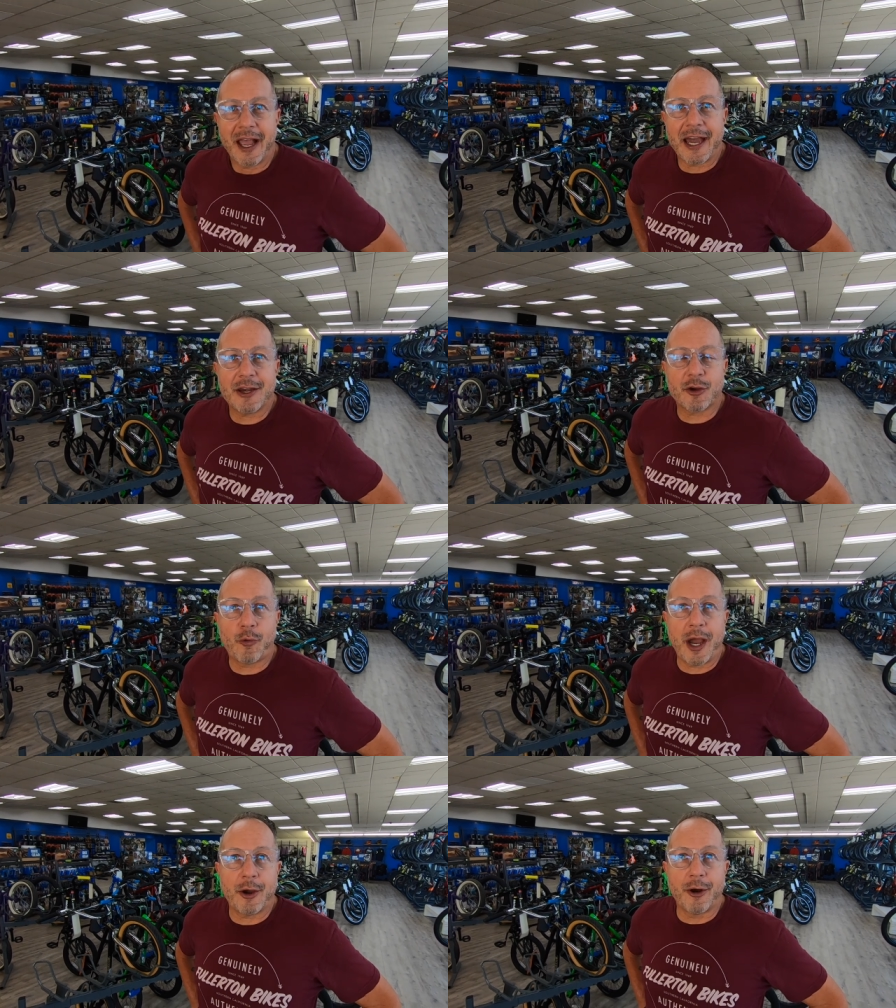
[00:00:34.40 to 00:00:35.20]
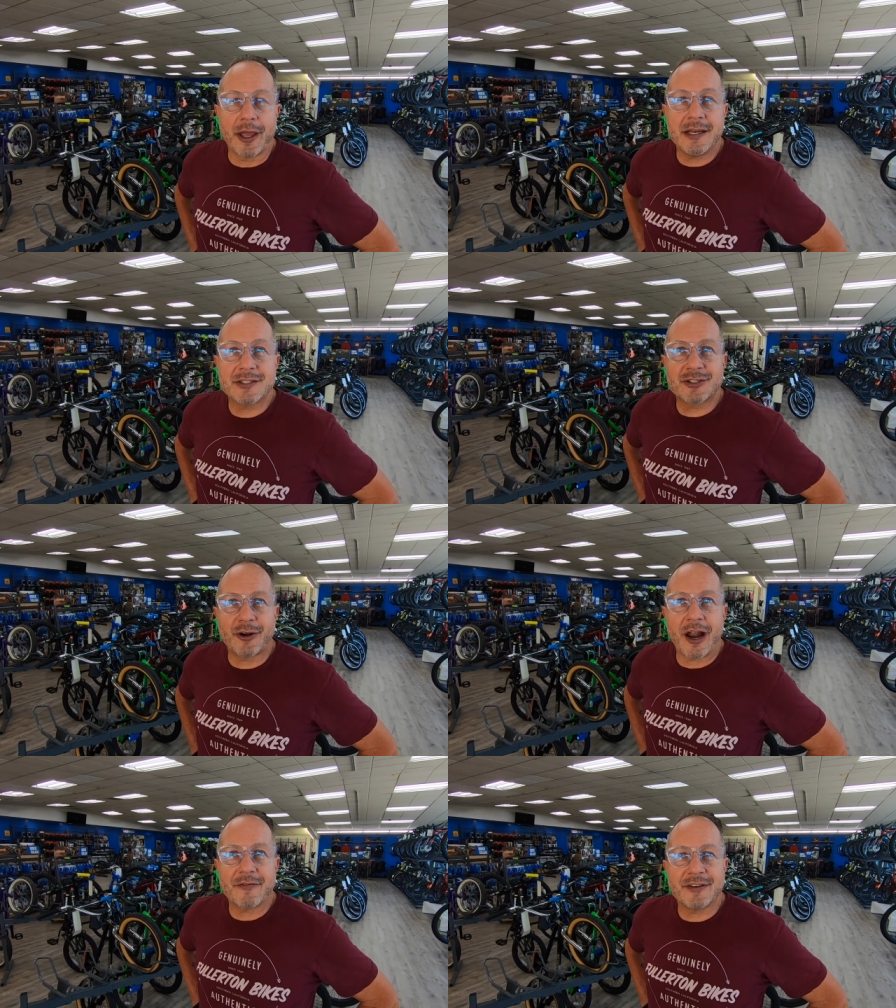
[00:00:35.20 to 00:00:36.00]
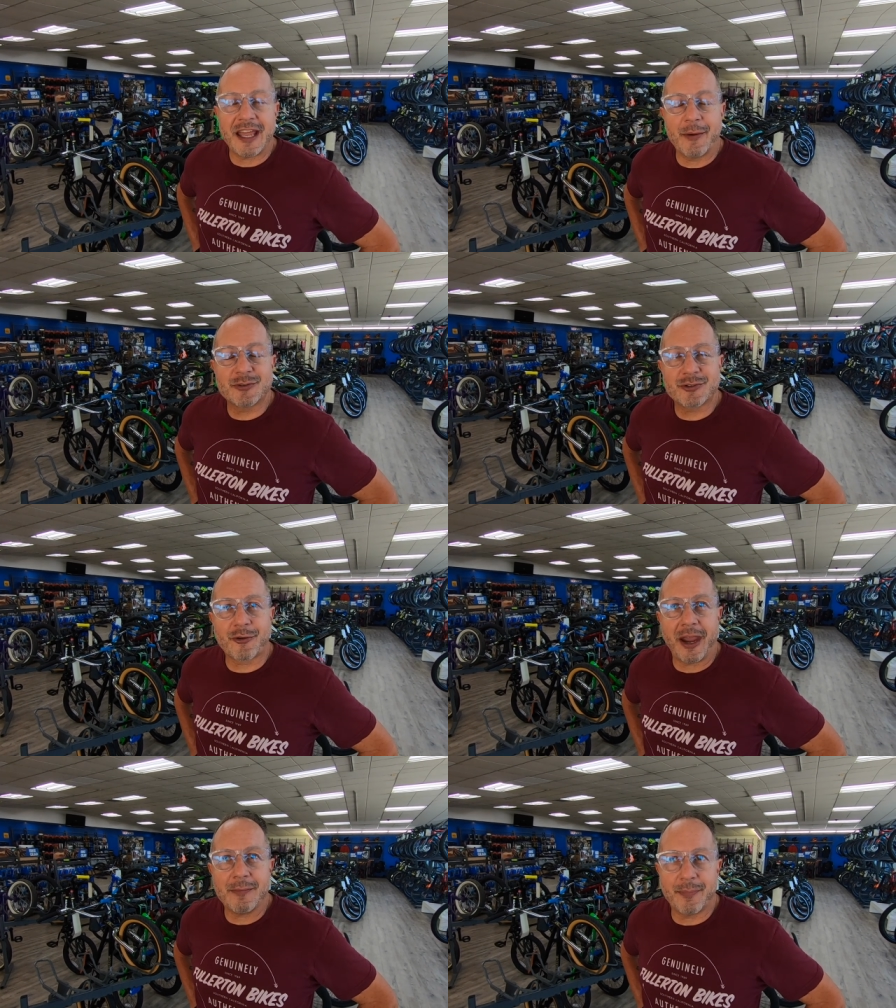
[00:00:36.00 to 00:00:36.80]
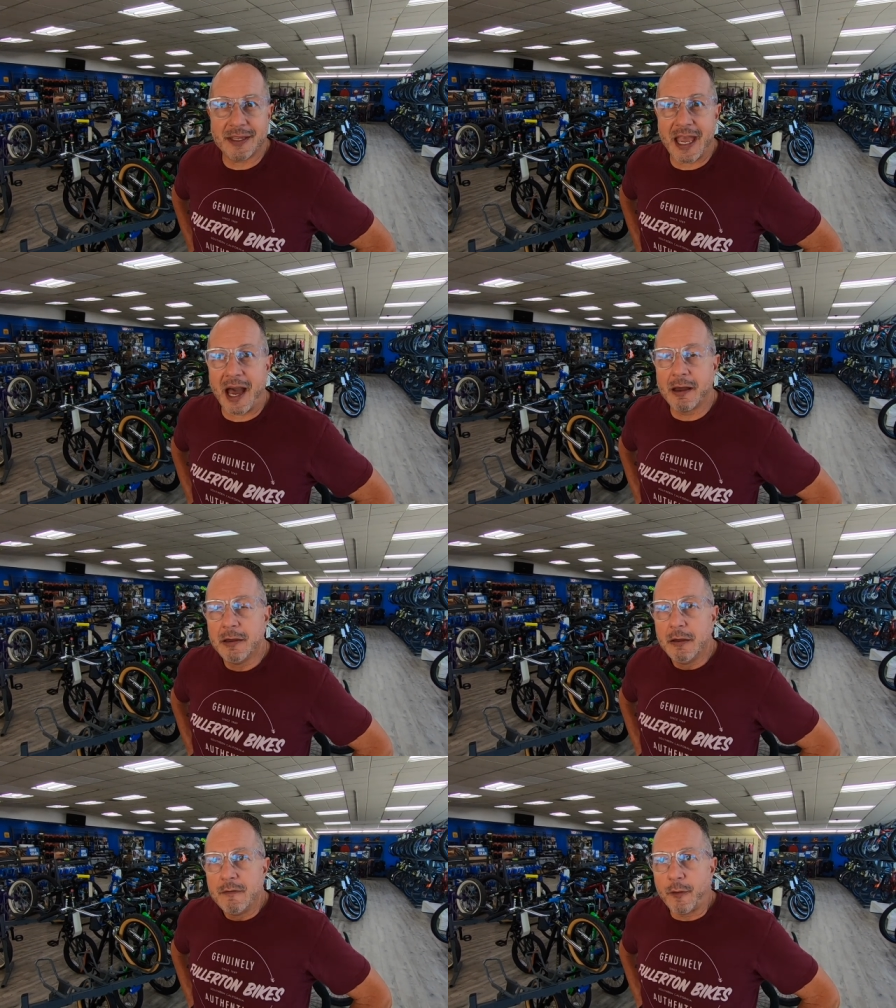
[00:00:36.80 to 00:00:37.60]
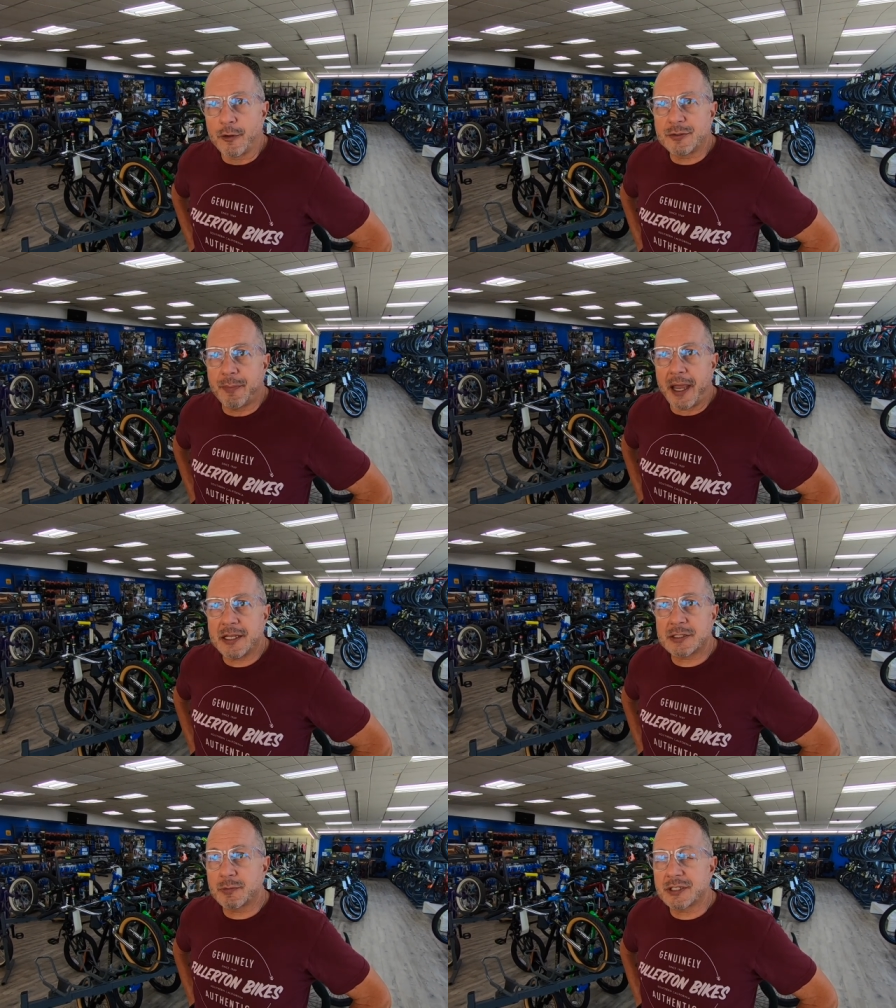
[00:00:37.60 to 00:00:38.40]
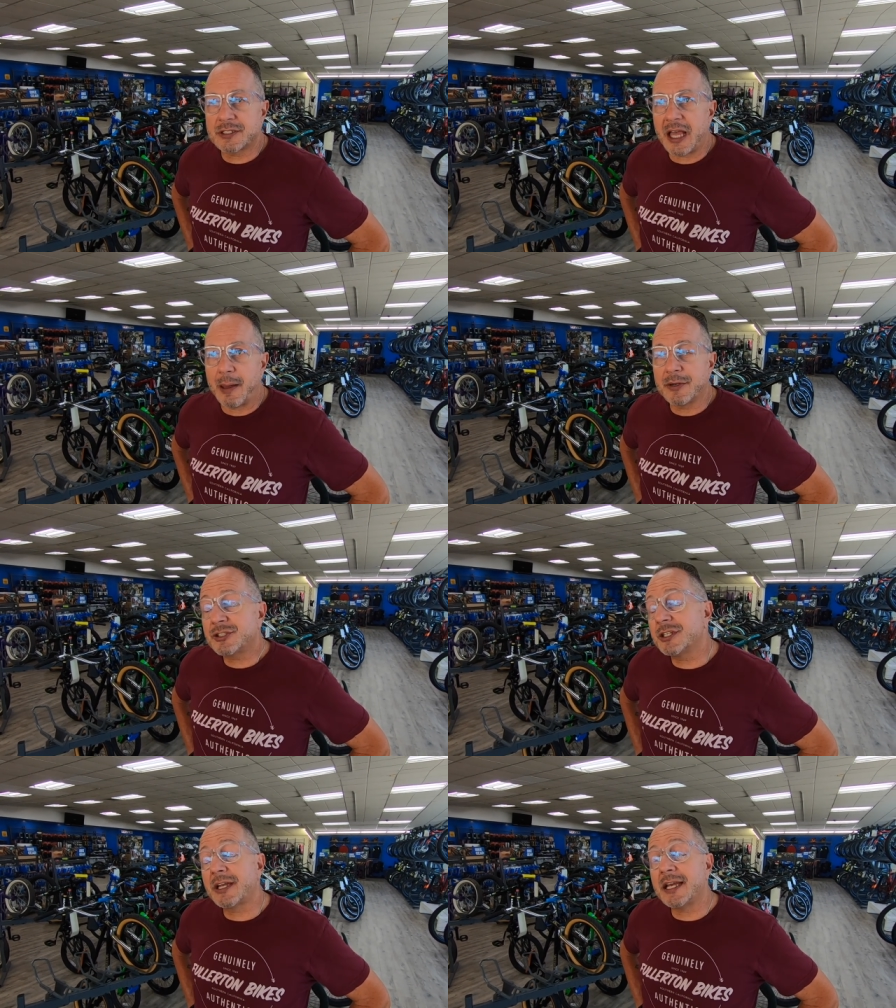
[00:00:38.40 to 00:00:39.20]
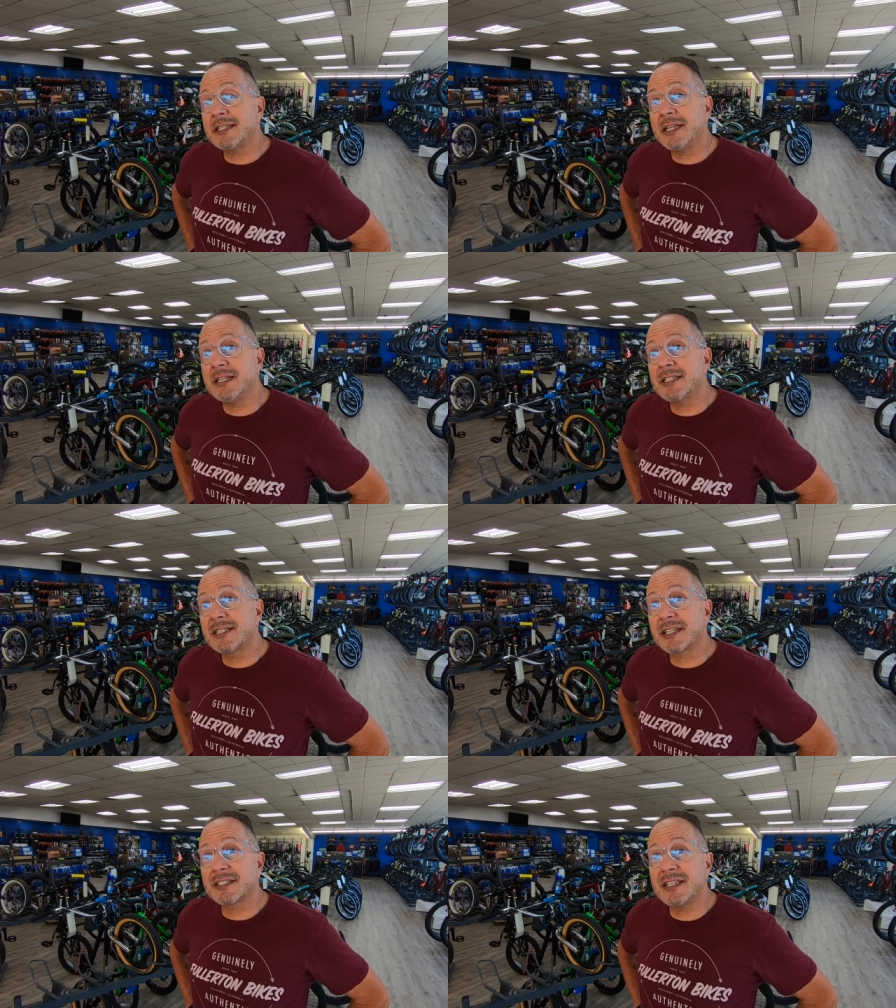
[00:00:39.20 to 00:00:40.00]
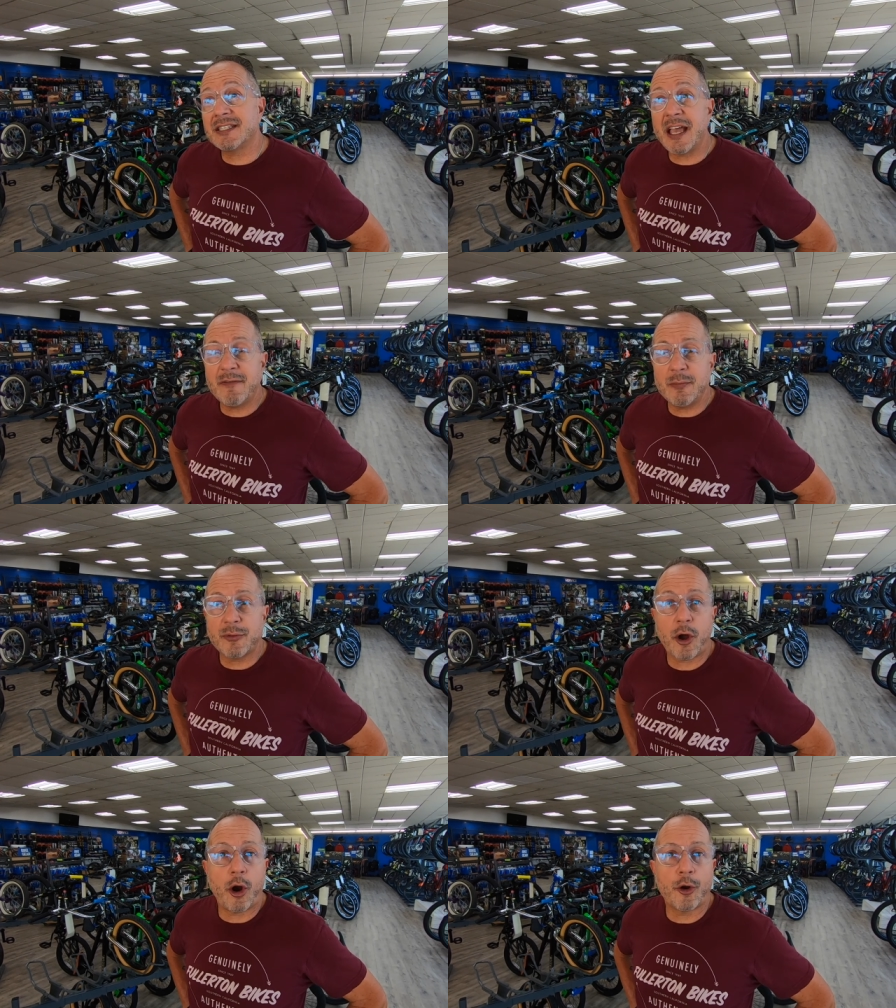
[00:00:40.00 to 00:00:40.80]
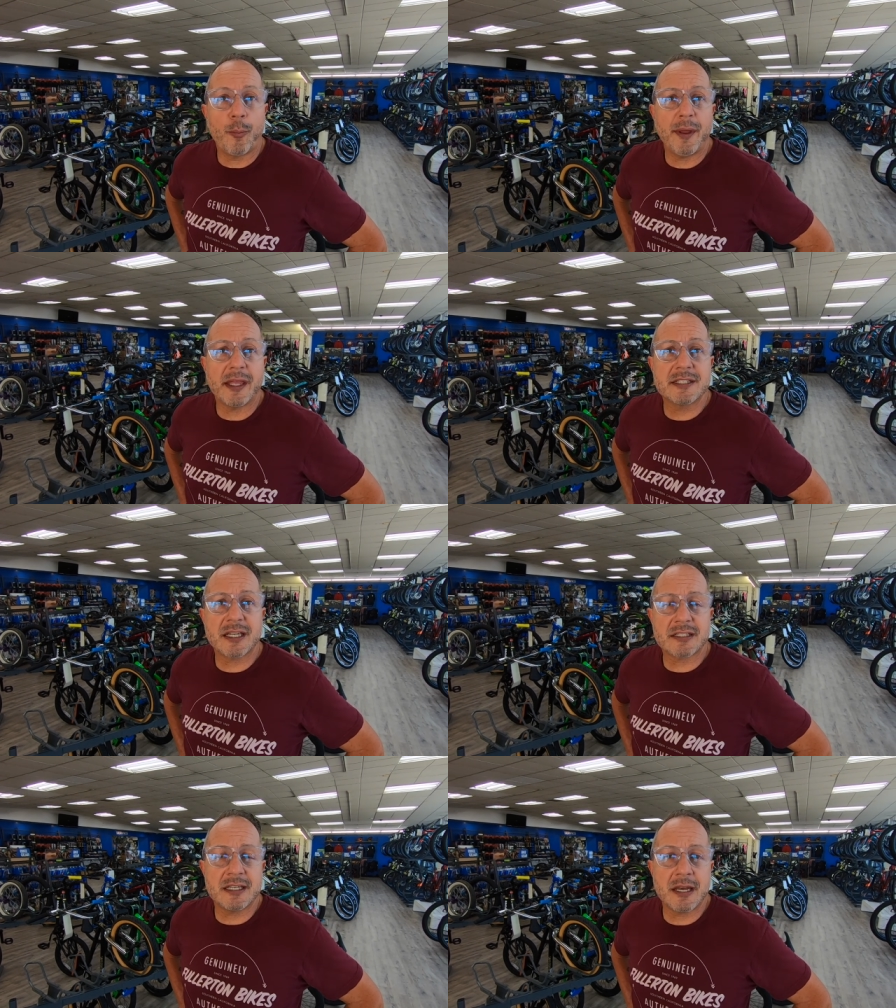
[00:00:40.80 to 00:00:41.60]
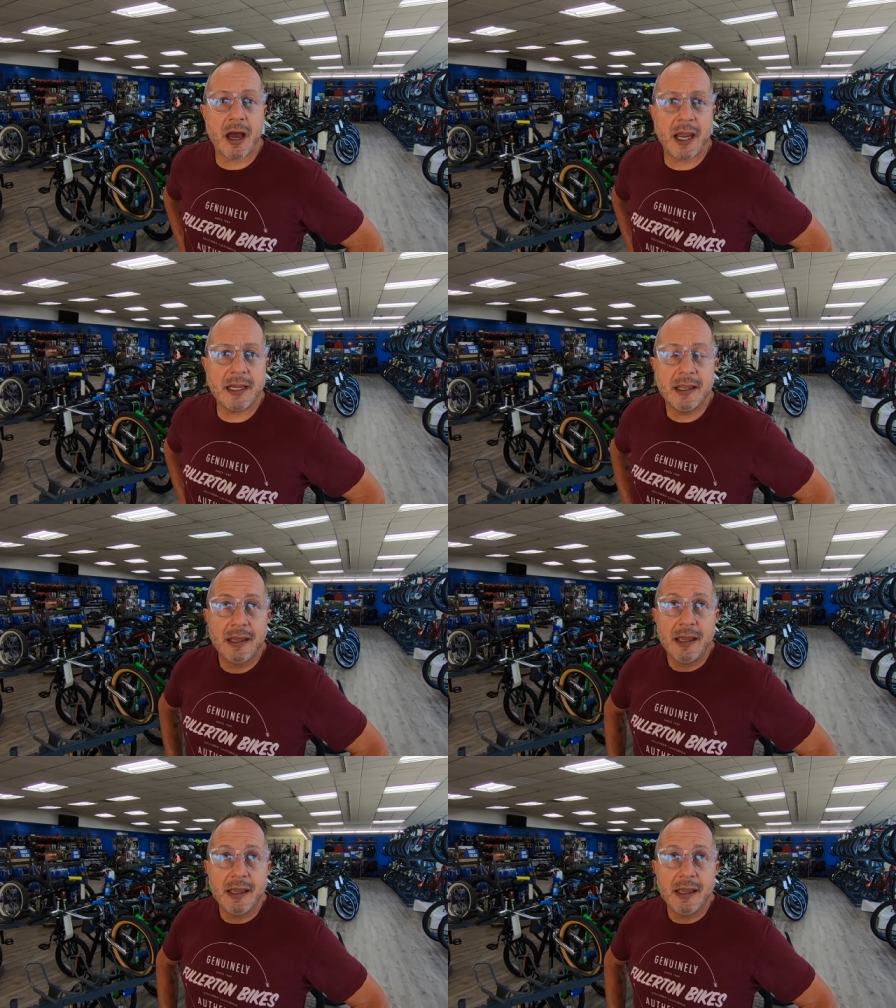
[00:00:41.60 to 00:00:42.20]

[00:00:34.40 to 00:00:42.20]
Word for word: I got here quite early to start off the day, which was great. But yeah, Fullerton Bikes was established in 1967 with a hard opening in 69.